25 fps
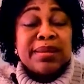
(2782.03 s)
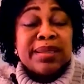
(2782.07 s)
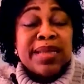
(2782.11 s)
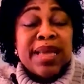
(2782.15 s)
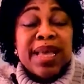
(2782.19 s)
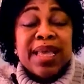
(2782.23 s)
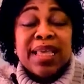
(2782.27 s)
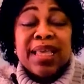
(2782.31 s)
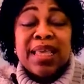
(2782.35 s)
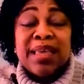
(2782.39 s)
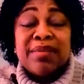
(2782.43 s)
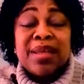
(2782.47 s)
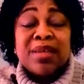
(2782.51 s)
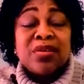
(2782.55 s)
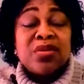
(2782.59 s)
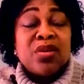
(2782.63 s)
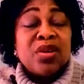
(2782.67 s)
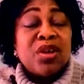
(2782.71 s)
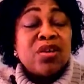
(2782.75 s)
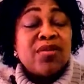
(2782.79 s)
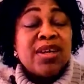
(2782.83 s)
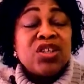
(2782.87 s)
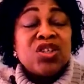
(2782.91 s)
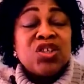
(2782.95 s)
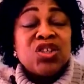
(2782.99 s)
Thank him that we
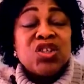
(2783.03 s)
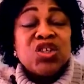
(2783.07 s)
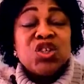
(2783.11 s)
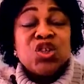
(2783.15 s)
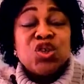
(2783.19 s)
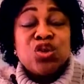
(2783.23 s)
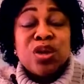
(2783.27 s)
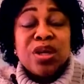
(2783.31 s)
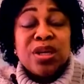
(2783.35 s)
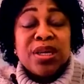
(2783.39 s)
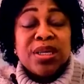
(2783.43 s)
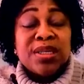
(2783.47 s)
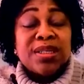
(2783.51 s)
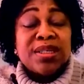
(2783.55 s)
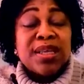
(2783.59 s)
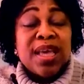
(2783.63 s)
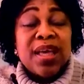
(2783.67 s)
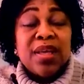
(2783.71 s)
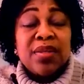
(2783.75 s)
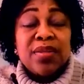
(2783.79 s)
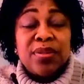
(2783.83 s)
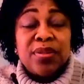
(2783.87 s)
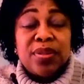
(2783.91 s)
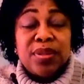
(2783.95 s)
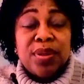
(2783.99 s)
never destroy this
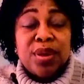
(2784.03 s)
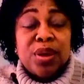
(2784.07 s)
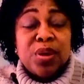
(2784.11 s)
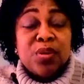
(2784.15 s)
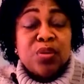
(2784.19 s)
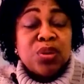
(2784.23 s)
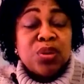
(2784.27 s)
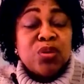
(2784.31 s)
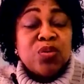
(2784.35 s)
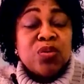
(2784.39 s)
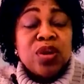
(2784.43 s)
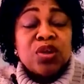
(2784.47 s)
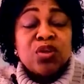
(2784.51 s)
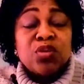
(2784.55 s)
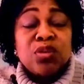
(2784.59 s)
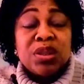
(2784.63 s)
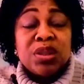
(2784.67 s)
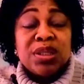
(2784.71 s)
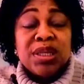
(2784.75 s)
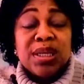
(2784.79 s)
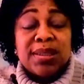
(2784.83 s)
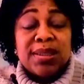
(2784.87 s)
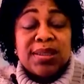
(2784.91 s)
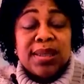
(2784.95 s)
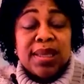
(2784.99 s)
earth with flood
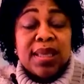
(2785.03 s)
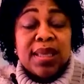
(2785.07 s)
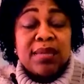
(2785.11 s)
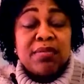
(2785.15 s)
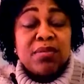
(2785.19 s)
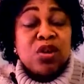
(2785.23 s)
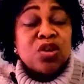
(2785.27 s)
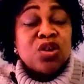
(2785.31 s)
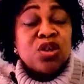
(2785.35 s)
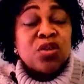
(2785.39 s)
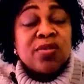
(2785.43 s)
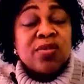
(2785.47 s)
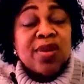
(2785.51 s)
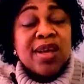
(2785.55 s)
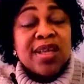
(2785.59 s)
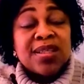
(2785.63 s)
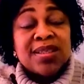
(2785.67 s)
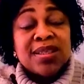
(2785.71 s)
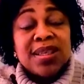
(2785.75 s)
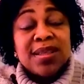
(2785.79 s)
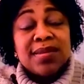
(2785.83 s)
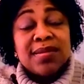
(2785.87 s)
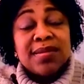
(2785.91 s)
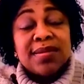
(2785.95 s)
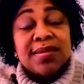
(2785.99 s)
waters again because of our
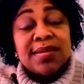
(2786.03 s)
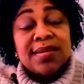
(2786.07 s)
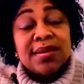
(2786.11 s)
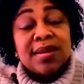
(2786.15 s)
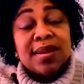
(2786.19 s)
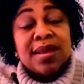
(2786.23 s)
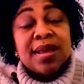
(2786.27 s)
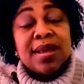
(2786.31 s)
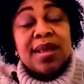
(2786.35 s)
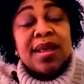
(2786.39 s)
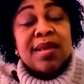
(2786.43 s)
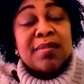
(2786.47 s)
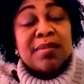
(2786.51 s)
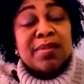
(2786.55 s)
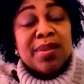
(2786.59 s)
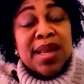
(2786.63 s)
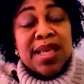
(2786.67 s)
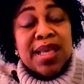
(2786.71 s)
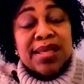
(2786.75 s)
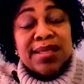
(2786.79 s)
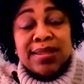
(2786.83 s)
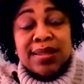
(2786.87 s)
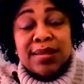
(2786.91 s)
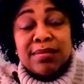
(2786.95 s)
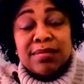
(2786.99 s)
sins.
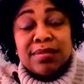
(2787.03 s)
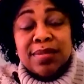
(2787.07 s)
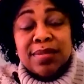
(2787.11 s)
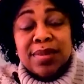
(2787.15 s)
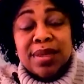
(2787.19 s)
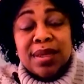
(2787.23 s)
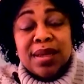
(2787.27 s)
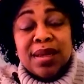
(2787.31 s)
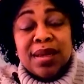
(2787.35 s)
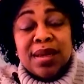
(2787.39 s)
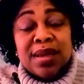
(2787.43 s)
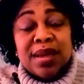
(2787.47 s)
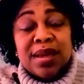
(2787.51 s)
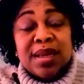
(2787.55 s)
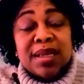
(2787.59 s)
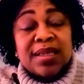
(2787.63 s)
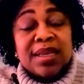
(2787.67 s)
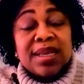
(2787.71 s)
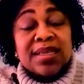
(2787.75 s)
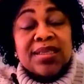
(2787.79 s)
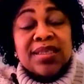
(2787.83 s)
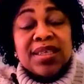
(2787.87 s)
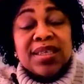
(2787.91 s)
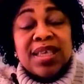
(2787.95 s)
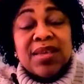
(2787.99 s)
Bless him that he
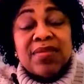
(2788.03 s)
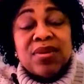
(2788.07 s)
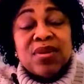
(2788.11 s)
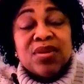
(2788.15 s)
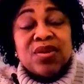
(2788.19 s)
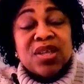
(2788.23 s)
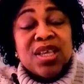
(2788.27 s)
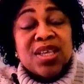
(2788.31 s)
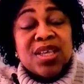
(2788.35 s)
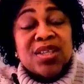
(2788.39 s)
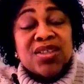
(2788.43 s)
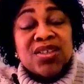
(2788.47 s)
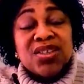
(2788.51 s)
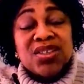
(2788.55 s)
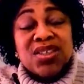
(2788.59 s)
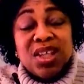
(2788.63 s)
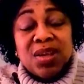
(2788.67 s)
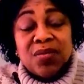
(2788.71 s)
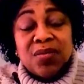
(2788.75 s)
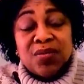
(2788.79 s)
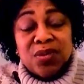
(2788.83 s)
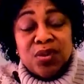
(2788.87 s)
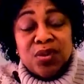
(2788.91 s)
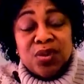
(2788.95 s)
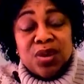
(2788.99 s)
has given us a
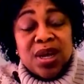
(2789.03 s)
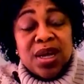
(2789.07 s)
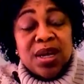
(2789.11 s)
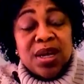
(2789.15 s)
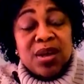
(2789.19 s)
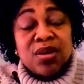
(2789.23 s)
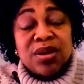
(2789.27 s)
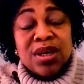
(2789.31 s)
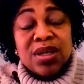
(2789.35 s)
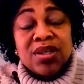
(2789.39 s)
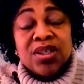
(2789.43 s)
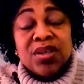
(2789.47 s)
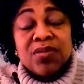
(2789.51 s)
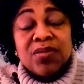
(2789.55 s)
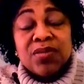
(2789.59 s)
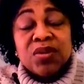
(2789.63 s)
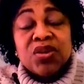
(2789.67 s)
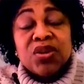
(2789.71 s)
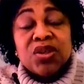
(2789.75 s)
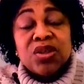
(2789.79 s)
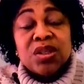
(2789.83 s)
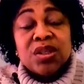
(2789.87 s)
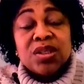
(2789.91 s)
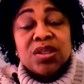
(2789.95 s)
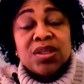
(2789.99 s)
Savior, our Lord and Savior
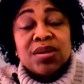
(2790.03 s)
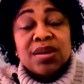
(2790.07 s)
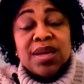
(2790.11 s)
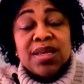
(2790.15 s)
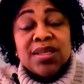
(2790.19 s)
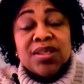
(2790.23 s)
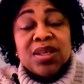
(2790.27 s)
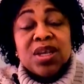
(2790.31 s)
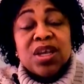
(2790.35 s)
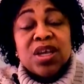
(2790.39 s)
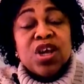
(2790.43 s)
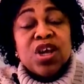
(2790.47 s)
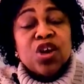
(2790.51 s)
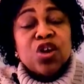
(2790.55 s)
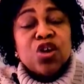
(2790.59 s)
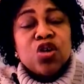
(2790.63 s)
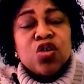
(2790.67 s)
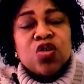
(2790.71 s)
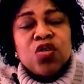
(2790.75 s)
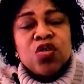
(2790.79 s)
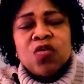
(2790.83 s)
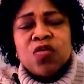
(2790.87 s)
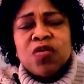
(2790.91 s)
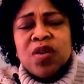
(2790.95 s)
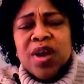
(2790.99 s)
Jesus Christ.
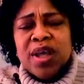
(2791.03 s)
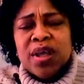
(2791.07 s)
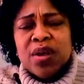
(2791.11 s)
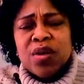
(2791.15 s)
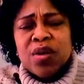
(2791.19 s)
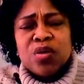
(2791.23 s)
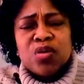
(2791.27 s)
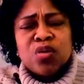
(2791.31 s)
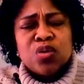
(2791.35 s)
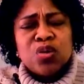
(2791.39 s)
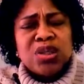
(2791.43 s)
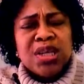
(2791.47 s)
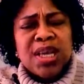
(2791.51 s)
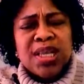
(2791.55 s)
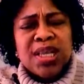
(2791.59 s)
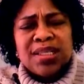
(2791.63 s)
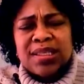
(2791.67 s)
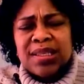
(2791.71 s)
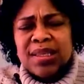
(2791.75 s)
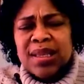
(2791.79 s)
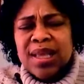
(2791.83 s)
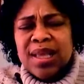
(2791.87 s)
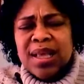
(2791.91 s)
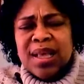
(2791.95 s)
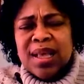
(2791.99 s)
Glorify God whose
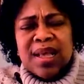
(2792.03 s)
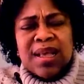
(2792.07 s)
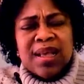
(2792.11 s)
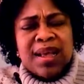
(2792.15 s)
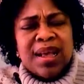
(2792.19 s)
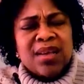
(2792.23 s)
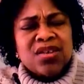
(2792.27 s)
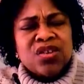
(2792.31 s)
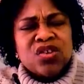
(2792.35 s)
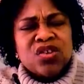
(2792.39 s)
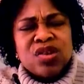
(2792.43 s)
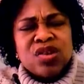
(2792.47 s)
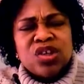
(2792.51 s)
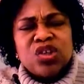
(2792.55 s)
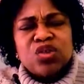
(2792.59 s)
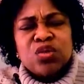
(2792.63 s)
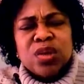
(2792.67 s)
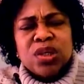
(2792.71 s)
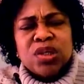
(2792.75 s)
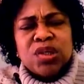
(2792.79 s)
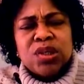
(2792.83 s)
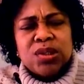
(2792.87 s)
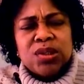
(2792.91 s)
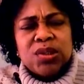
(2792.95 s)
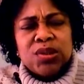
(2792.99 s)
hands are outstretched
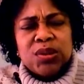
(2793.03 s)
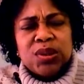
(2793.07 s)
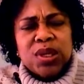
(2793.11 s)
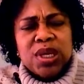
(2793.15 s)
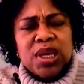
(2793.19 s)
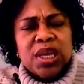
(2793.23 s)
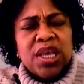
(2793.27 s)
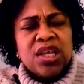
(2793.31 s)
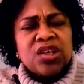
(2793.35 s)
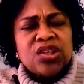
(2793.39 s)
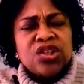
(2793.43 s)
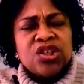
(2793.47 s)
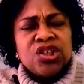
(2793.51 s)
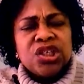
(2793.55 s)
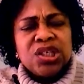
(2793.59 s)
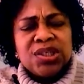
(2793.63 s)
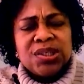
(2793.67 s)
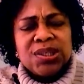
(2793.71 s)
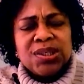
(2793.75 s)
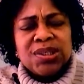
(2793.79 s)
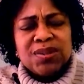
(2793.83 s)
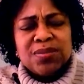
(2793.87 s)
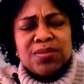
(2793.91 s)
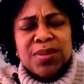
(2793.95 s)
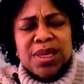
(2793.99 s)
towards us today in
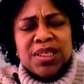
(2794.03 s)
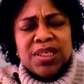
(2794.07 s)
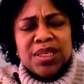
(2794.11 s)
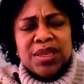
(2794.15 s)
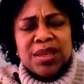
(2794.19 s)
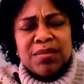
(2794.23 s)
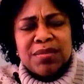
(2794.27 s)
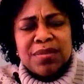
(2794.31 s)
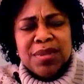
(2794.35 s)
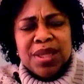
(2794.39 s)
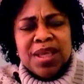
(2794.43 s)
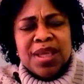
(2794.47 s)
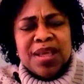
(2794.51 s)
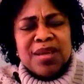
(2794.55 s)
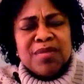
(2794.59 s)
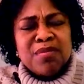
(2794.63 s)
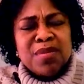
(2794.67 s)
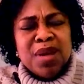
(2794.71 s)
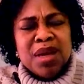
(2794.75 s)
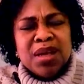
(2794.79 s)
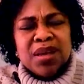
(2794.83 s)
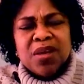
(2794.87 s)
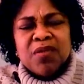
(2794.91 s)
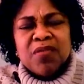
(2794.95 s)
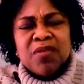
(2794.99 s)
Jesus' mighty name.
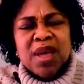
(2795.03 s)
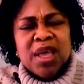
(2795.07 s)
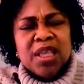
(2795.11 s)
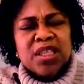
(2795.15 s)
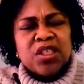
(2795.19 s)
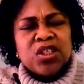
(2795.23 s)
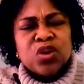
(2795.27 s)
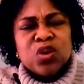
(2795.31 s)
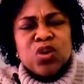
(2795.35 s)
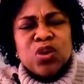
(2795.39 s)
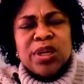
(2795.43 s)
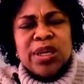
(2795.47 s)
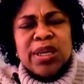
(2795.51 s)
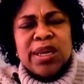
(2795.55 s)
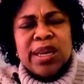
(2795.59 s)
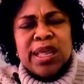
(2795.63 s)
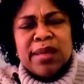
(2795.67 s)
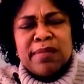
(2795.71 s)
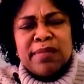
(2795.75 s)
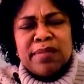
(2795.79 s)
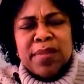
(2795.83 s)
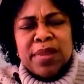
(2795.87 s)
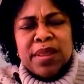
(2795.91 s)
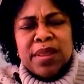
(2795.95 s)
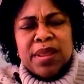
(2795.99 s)
Magnify his holy
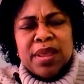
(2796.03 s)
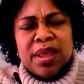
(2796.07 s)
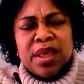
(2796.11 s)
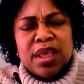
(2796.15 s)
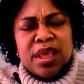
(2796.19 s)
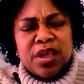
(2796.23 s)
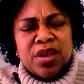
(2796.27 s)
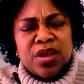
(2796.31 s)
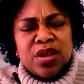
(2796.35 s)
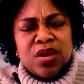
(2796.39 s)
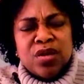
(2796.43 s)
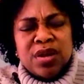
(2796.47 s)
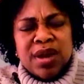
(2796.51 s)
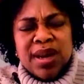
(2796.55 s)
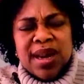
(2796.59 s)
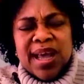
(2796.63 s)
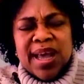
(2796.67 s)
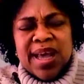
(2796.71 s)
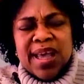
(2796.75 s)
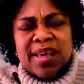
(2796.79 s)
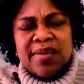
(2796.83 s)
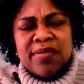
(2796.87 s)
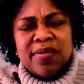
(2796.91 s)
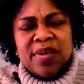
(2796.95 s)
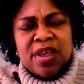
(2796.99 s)
name in your
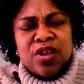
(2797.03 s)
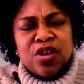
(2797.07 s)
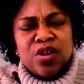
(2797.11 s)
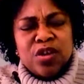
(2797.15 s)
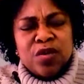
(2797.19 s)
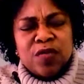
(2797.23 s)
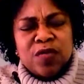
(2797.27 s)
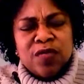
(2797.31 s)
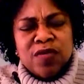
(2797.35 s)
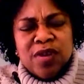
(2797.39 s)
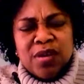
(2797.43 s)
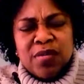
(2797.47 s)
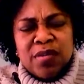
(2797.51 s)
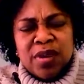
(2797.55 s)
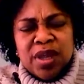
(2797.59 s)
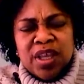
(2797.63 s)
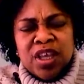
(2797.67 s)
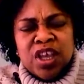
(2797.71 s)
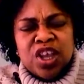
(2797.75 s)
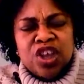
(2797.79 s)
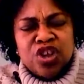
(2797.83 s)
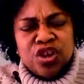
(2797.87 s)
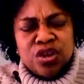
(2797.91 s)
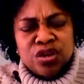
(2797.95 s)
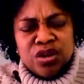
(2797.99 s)
life, in your family,
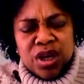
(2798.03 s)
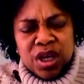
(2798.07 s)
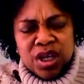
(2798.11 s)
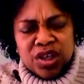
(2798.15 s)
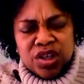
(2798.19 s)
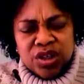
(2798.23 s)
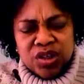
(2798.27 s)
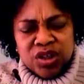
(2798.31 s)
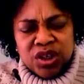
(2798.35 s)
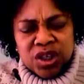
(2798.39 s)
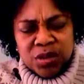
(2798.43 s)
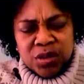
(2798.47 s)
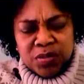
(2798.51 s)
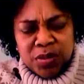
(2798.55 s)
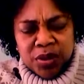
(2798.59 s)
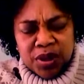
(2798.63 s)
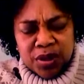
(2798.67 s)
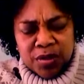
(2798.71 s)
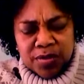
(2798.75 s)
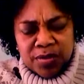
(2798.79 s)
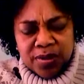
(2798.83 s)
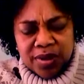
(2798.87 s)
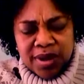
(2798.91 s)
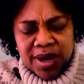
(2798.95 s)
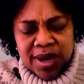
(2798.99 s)
in your nations, in the
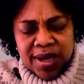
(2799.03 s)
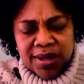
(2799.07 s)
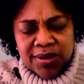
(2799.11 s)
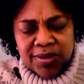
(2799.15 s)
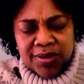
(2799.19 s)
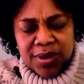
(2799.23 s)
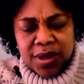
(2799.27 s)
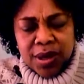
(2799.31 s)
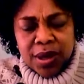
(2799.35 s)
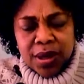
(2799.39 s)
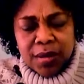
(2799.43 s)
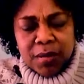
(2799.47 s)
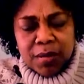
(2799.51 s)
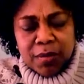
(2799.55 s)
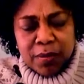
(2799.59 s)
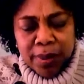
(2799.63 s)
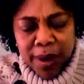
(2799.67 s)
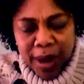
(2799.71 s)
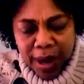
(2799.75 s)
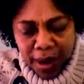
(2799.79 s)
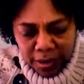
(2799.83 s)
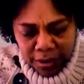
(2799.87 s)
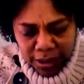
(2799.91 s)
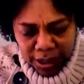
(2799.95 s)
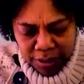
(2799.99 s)
body of Christ.
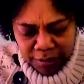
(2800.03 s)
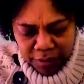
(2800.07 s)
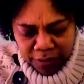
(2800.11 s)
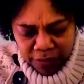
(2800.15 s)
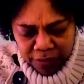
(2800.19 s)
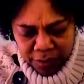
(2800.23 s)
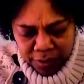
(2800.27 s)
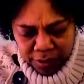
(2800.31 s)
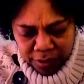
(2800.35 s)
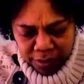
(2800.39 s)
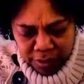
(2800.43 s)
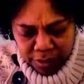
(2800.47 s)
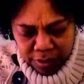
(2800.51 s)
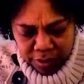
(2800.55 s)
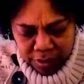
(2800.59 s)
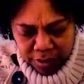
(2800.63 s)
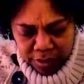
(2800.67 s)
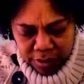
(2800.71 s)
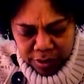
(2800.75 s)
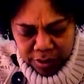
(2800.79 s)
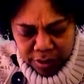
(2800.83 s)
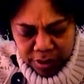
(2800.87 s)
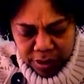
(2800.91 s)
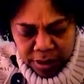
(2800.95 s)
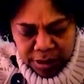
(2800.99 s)
Bow down before God.
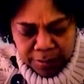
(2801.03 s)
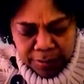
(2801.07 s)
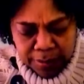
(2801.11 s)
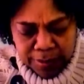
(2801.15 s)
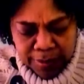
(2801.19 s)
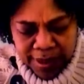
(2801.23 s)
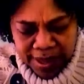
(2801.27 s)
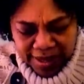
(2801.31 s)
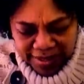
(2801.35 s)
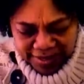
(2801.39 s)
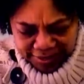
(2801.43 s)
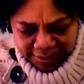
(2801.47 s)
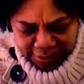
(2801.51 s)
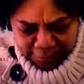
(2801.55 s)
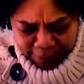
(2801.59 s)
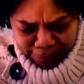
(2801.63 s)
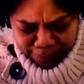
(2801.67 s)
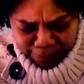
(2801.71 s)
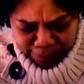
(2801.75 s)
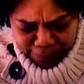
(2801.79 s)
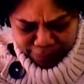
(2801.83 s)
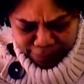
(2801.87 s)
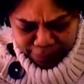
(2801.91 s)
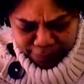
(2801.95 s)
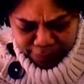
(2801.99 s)
Bless him
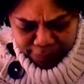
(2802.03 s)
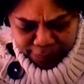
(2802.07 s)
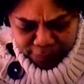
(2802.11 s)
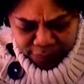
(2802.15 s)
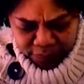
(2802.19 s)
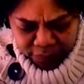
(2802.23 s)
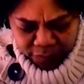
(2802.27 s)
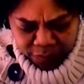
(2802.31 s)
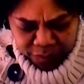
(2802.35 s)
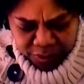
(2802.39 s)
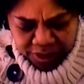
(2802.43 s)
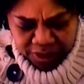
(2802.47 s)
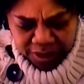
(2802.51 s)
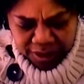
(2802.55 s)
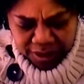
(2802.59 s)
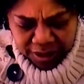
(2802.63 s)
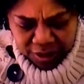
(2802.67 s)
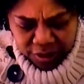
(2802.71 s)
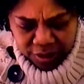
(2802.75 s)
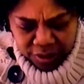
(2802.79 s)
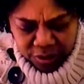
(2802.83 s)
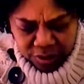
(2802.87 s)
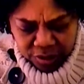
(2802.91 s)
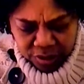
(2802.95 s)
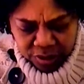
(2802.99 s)
for being our
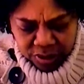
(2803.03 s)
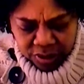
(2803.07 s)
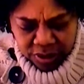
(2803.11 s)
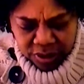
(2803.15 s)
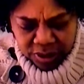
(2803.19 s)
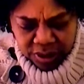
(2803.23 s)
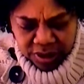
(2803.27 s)
God.